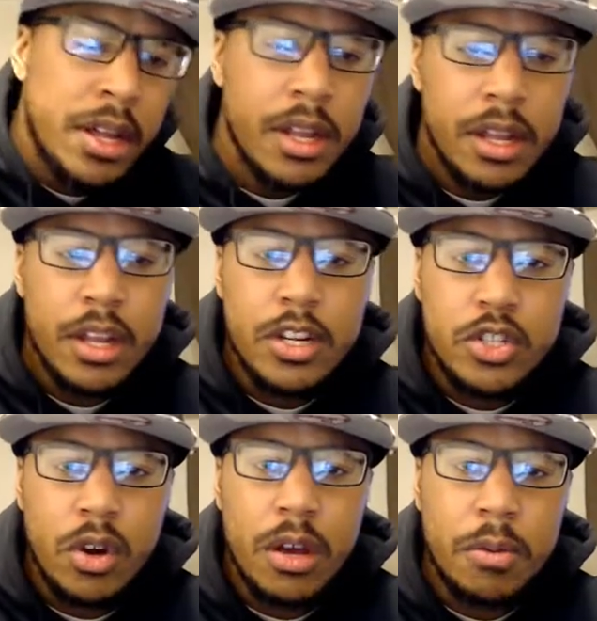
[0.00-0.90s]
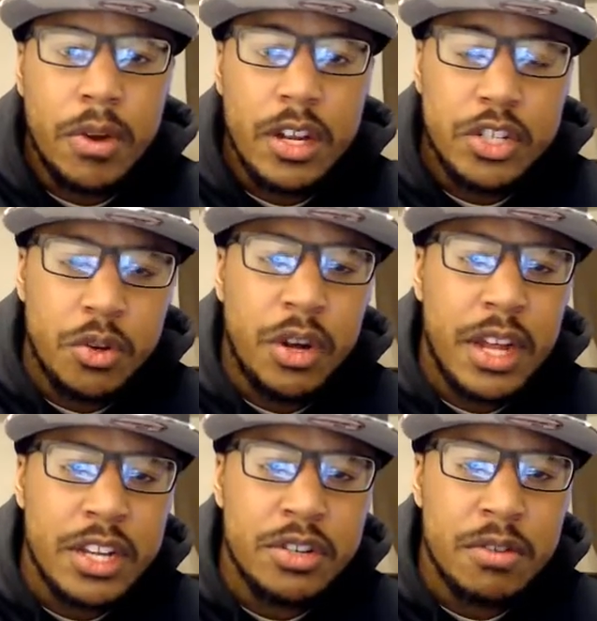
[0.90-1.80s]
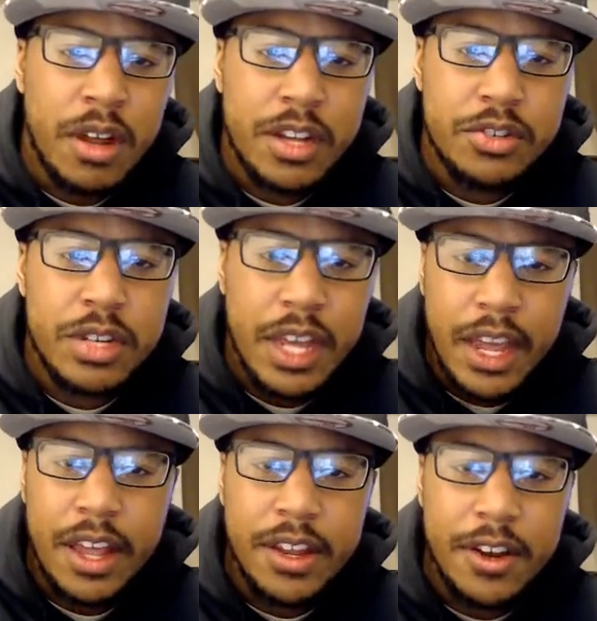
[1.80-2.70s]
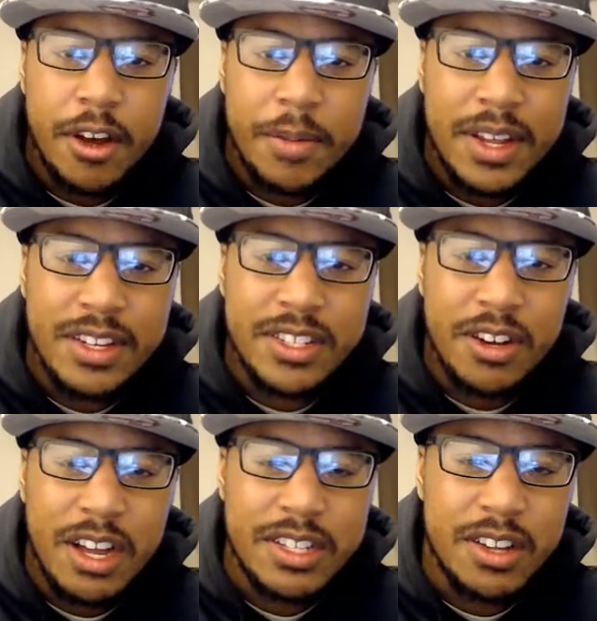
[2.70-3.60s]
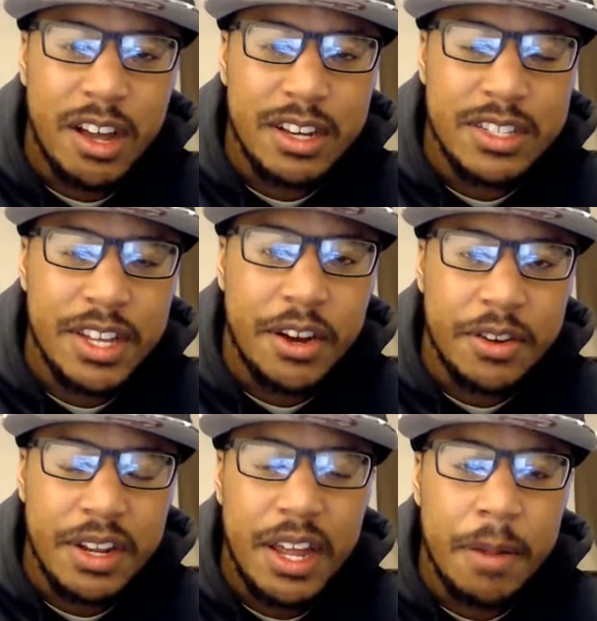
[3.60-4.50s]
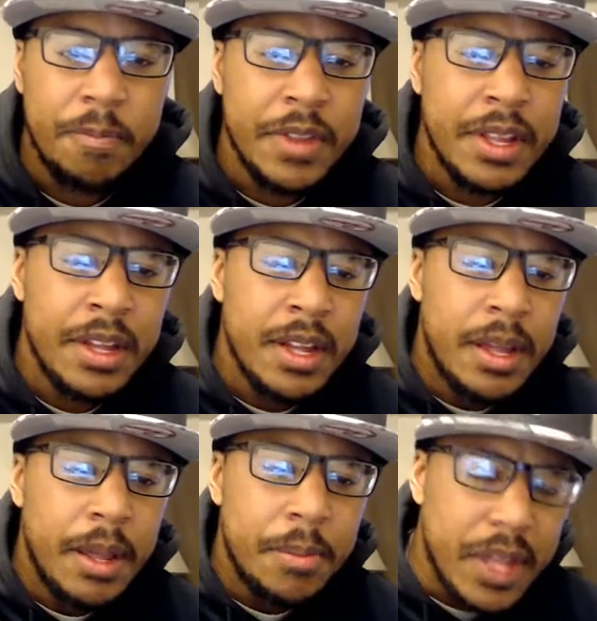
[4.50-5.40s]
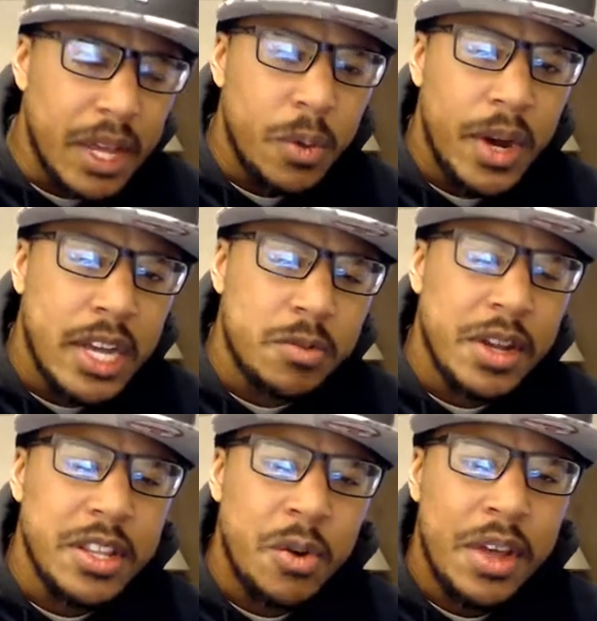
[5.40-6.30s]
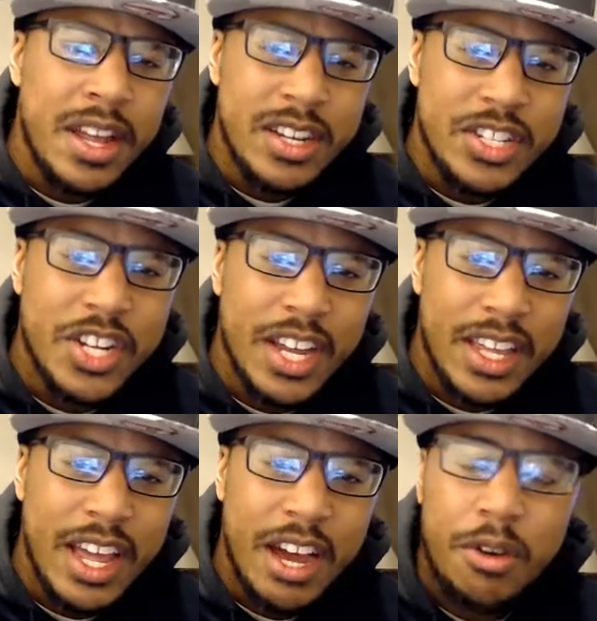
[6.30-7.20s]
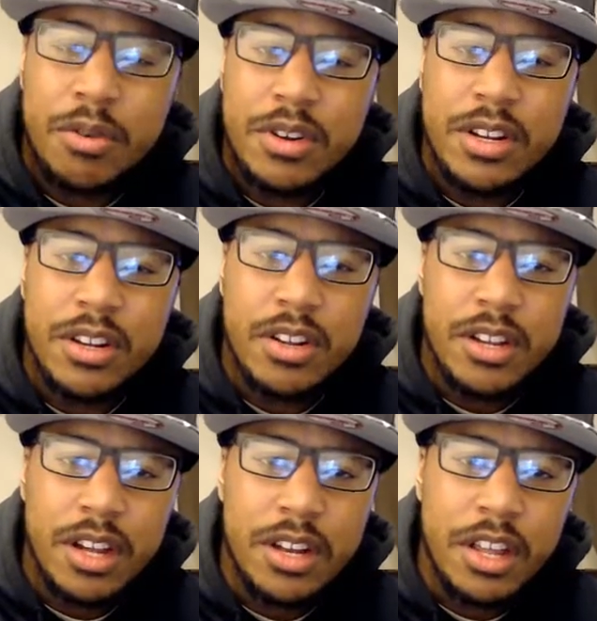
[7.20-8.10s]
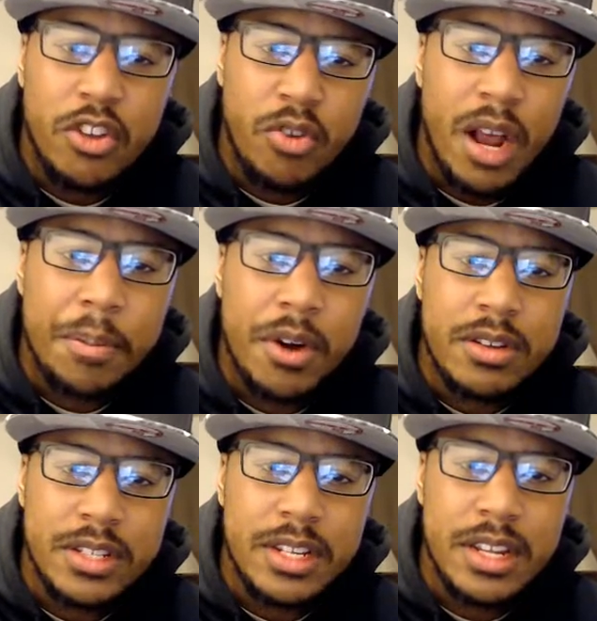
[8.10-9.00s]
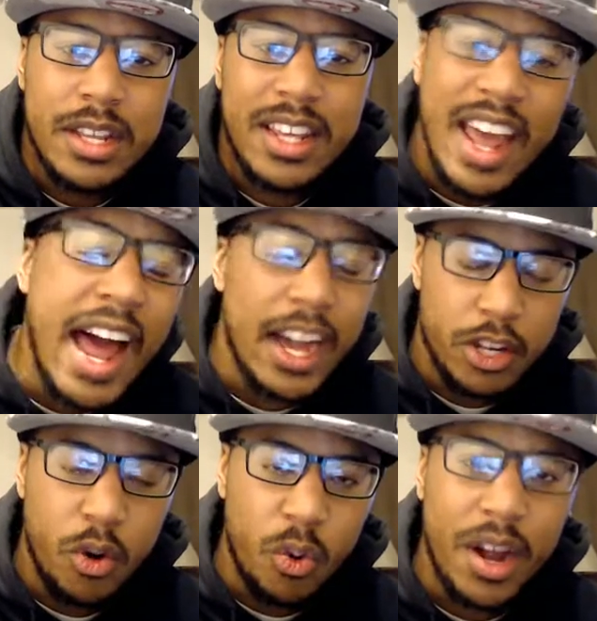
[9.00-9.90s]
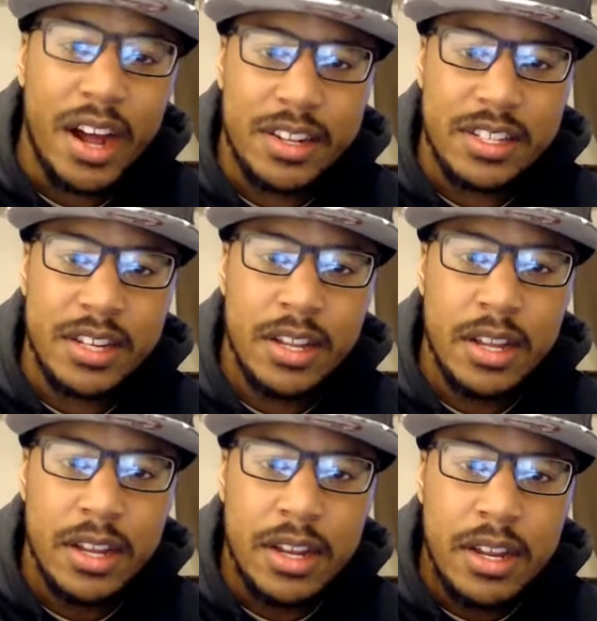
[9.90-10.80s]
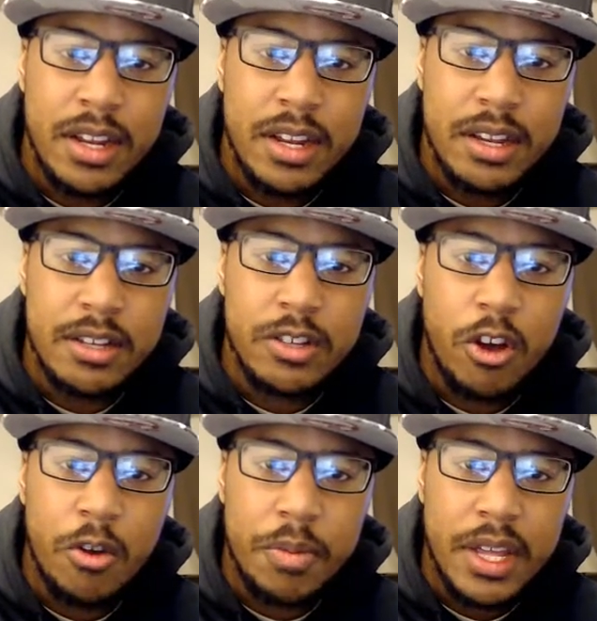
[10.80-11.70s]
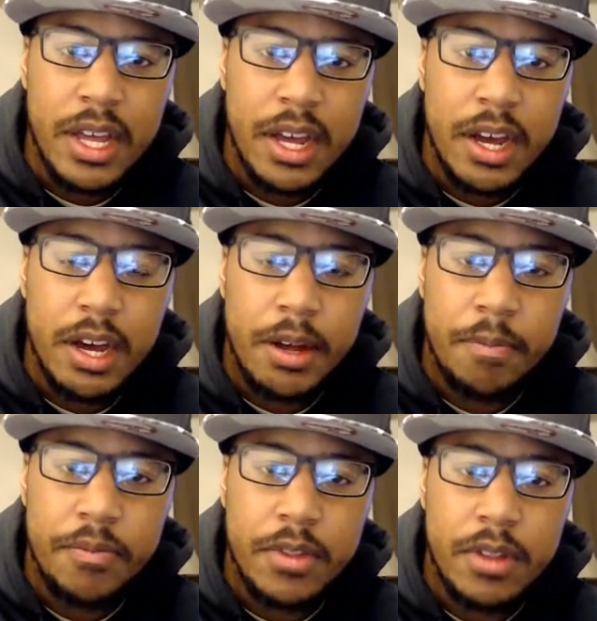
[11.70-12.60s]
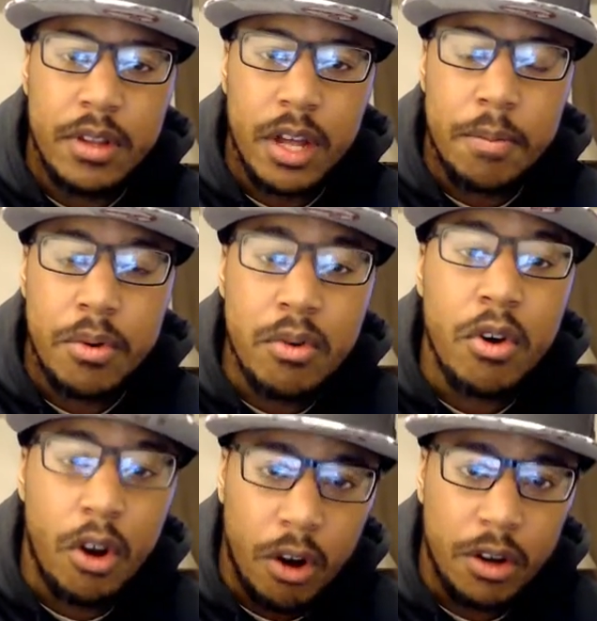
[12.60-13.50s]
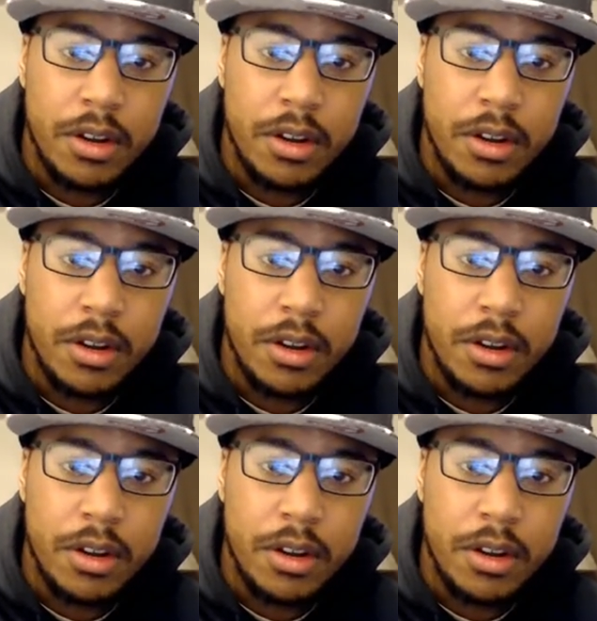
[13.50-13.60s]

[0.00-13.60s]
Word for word: enjoy enjoy as you as you can, you know what I mean? So that's all I can say on that. Anyways, better go ahead and check out another Dragon Ball Z Kakarot. This is going to be a, a Buu arc,